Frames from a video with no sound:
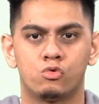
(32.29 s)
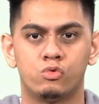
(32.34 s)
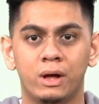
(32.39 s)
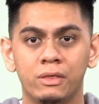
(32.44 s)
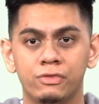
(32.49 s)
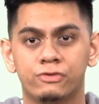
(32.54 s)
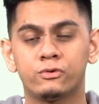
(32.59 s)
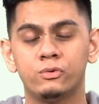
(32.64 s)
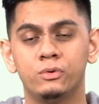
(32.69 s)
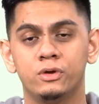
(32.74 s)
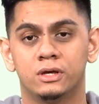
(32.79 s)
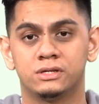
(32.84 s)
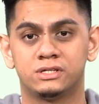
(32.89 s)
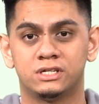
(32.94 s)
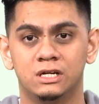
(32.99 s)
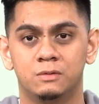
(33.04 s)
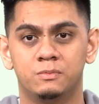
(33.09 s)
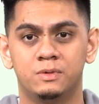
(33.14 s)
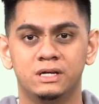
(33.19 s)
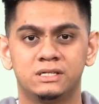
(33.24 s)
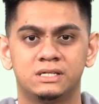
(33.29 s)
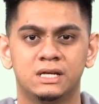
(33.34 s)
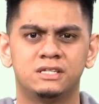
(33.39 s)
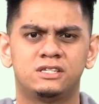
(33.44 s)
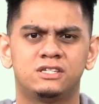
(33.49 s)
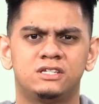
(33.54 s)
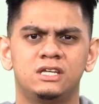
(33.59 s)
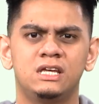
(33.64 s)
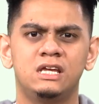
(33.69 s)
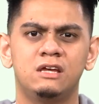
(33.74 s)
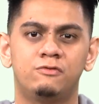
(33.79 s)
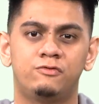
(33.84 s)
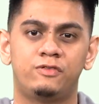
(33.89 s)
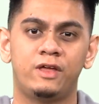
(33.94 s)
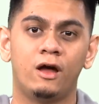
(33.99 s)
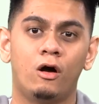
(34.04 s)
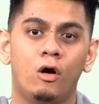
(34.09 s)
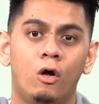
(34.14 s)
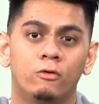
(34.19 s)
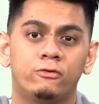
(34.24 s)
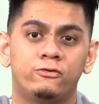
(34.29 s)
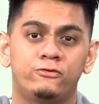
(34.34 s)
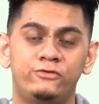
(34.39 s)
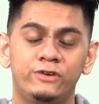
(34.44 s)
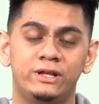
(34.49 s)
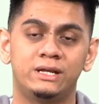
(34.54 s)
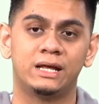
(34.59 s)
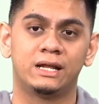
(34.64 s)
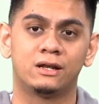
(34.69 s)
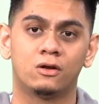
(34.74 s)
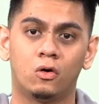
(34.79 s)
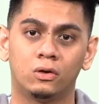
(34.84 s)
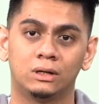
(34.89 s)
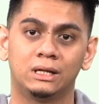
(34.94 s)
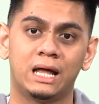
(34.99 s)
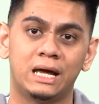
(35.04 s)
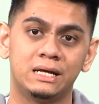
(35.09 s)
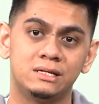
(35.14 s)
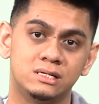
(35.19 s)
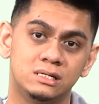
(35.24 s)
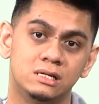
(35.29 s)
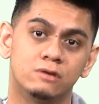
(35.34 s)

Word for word: Run through your syllabus and see if they all fit an online